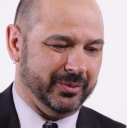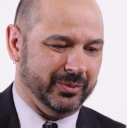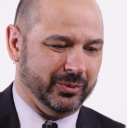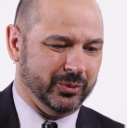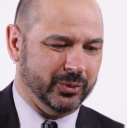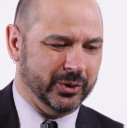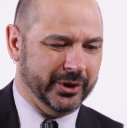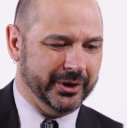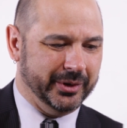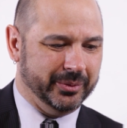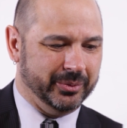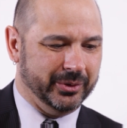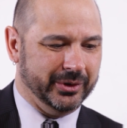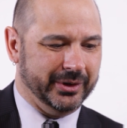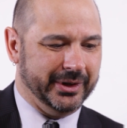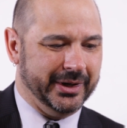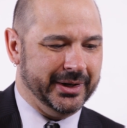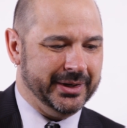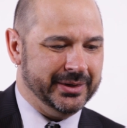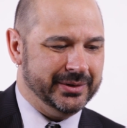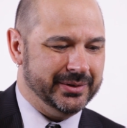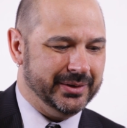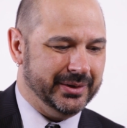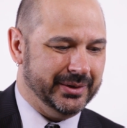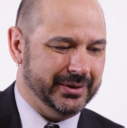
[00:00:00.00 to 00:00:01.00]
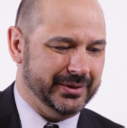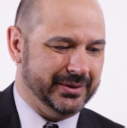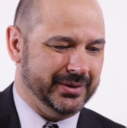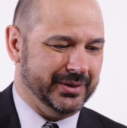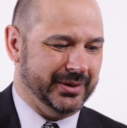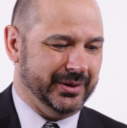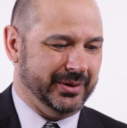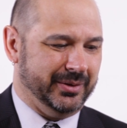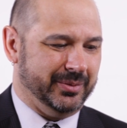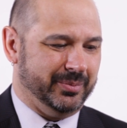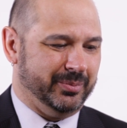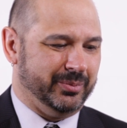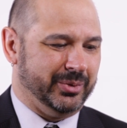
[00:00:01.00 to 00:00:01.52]
What it relies on is
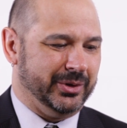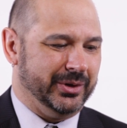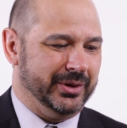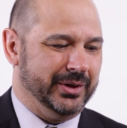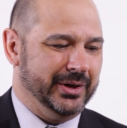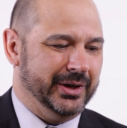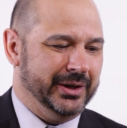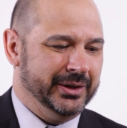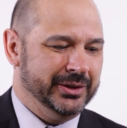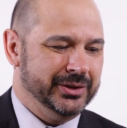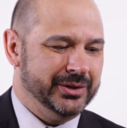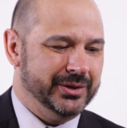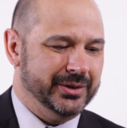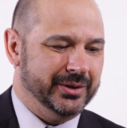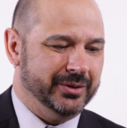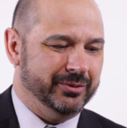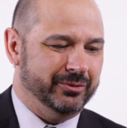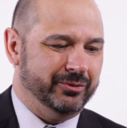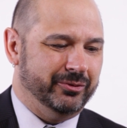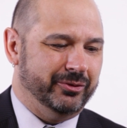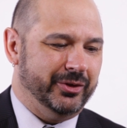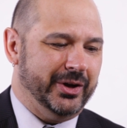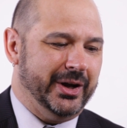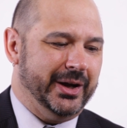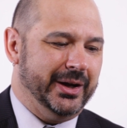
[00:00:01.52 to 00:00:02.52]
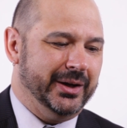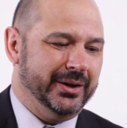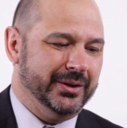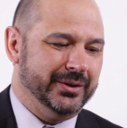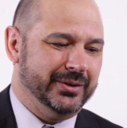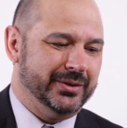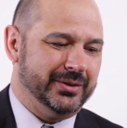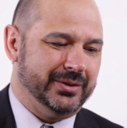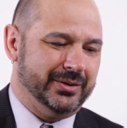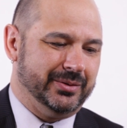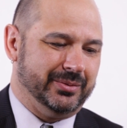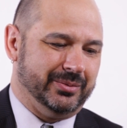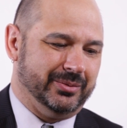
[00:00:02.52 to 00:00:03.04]
that production of
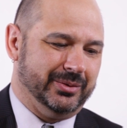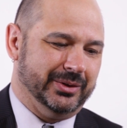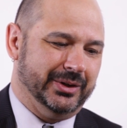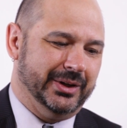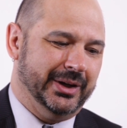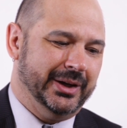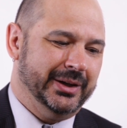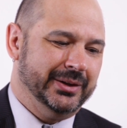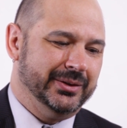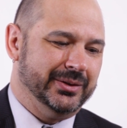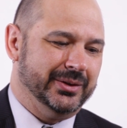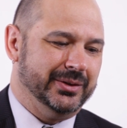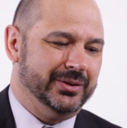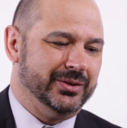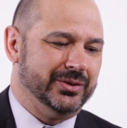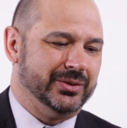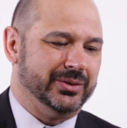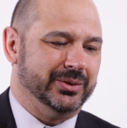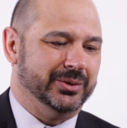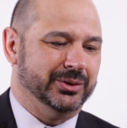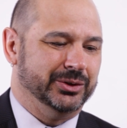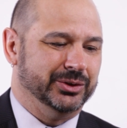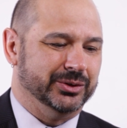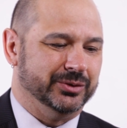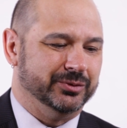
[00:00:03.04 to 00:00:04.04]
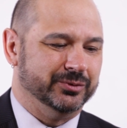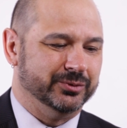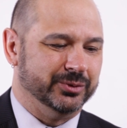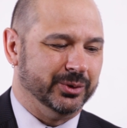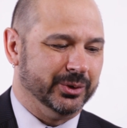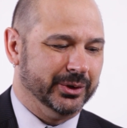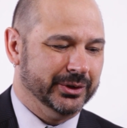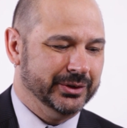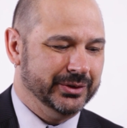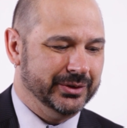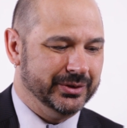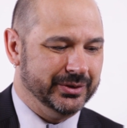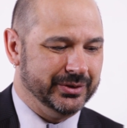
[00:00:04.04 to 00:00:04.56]
facts relies on social
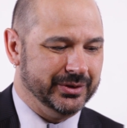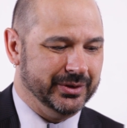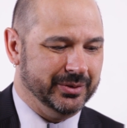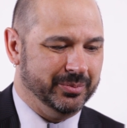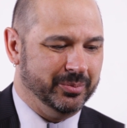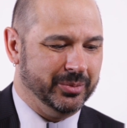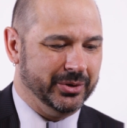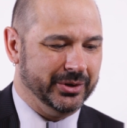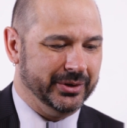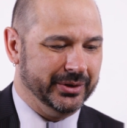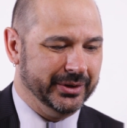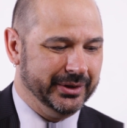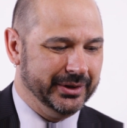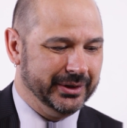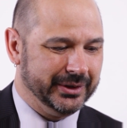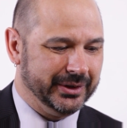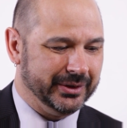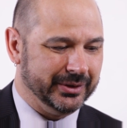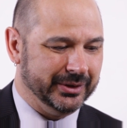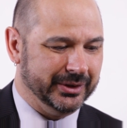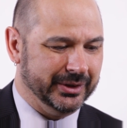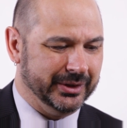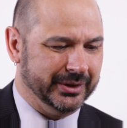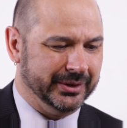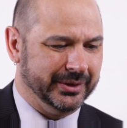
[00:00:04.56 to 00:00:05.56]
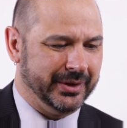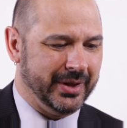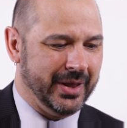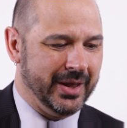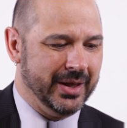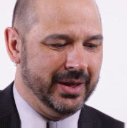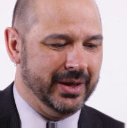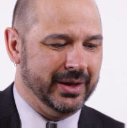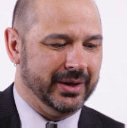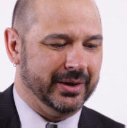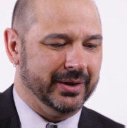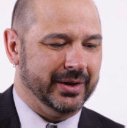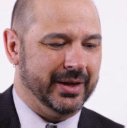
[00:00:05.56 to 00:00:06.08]
forces and political
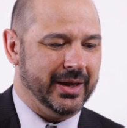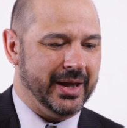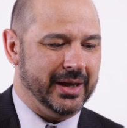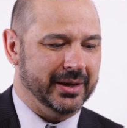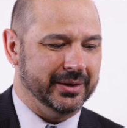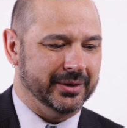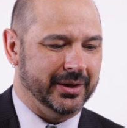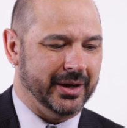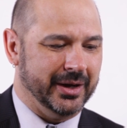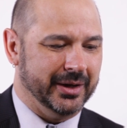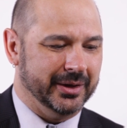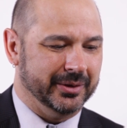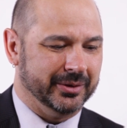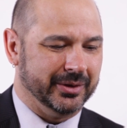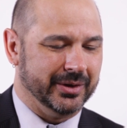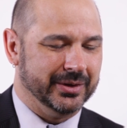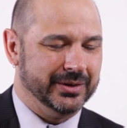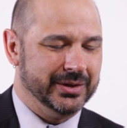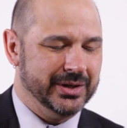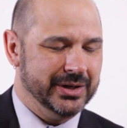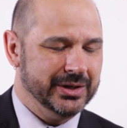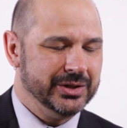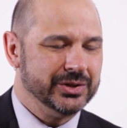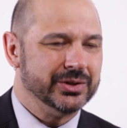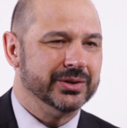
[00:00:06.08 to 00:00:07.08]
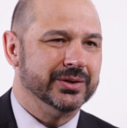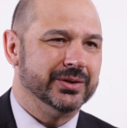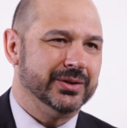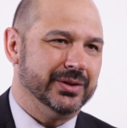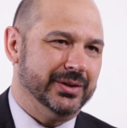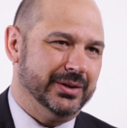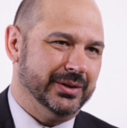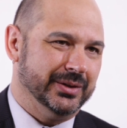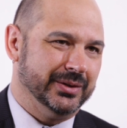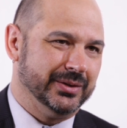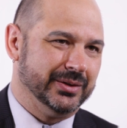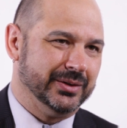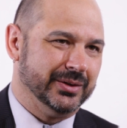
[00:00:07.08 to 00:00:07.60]

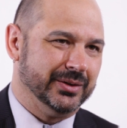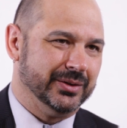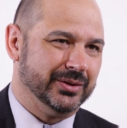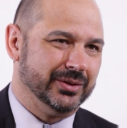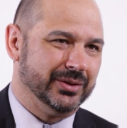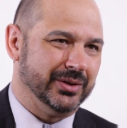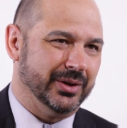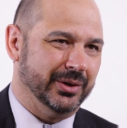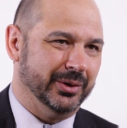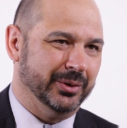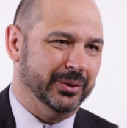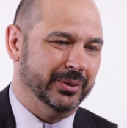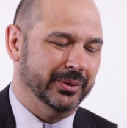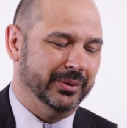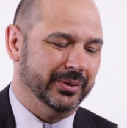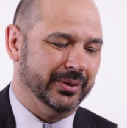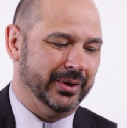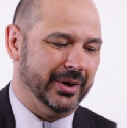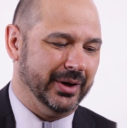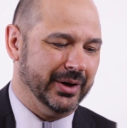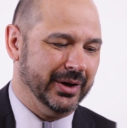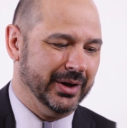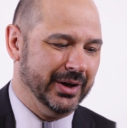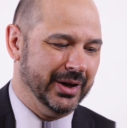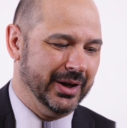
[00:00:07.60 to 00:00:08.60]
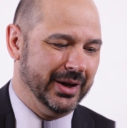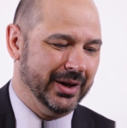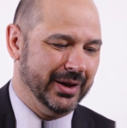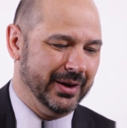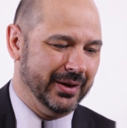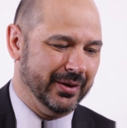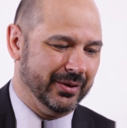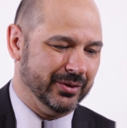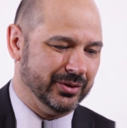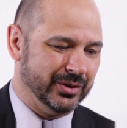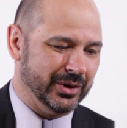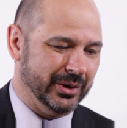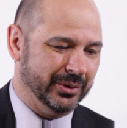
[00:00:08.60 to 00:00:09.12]
contingencies. So
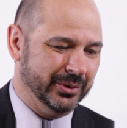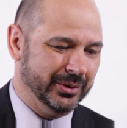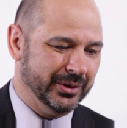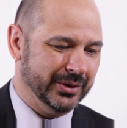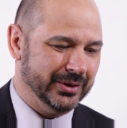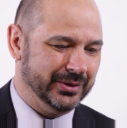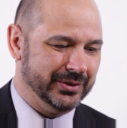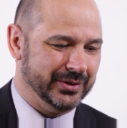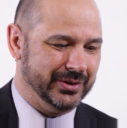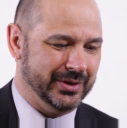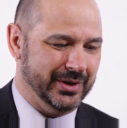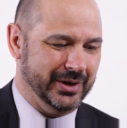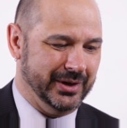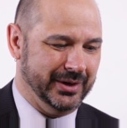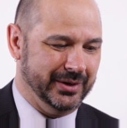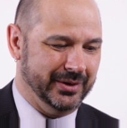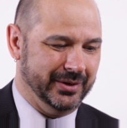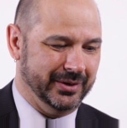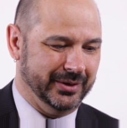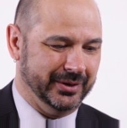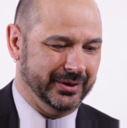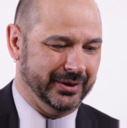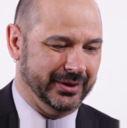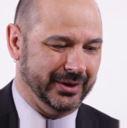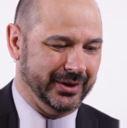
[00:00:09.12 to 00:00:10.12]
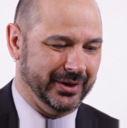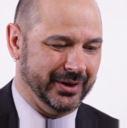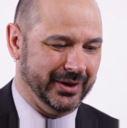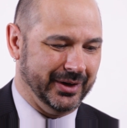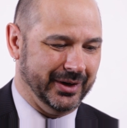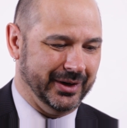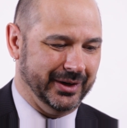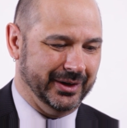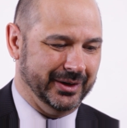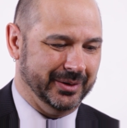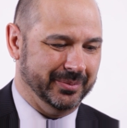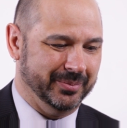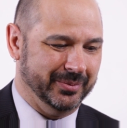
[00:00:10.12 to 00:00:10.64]
tokens then,
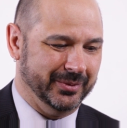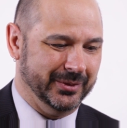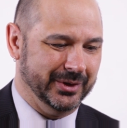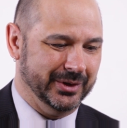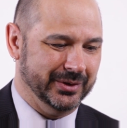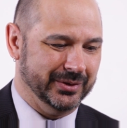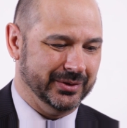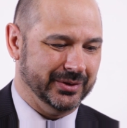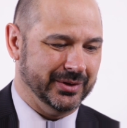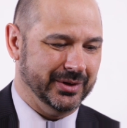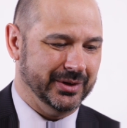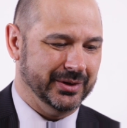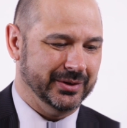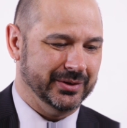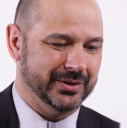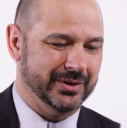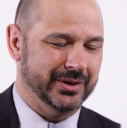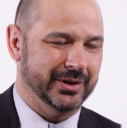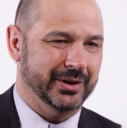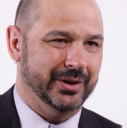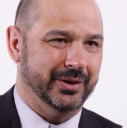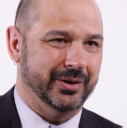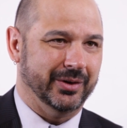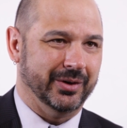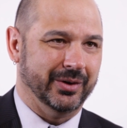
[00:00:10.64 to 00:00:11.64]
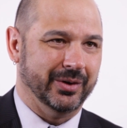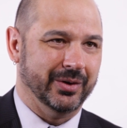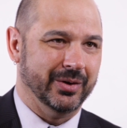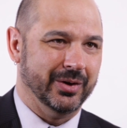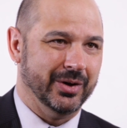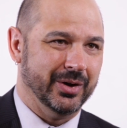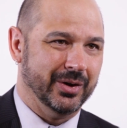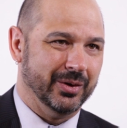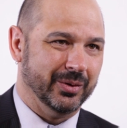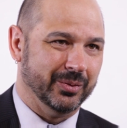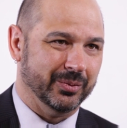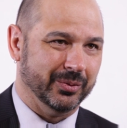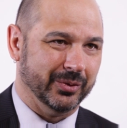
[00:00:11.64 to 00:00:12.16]
these things that
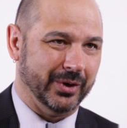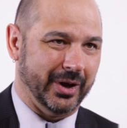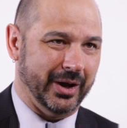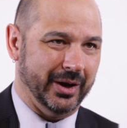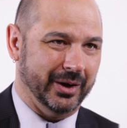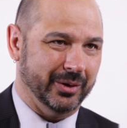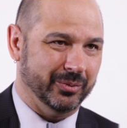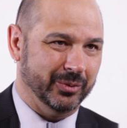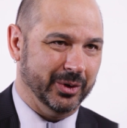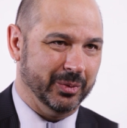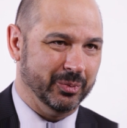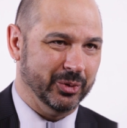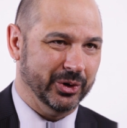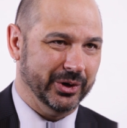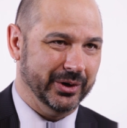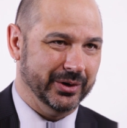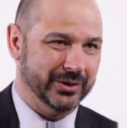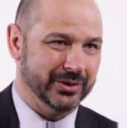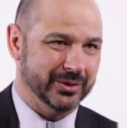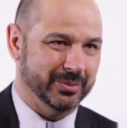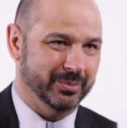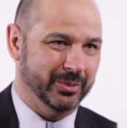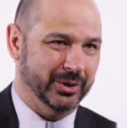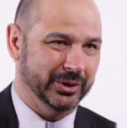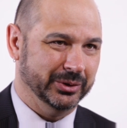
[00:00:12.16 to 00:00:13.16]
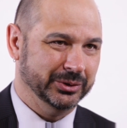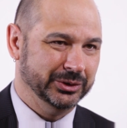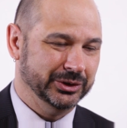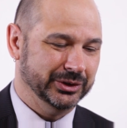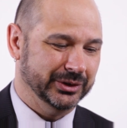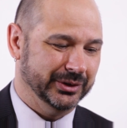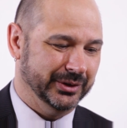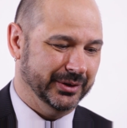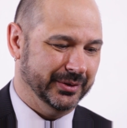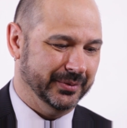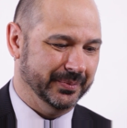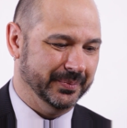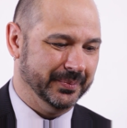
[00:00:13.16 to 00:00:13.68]
we put into
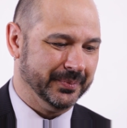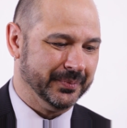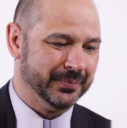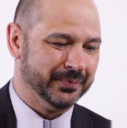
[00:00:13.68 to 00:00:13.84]
motion,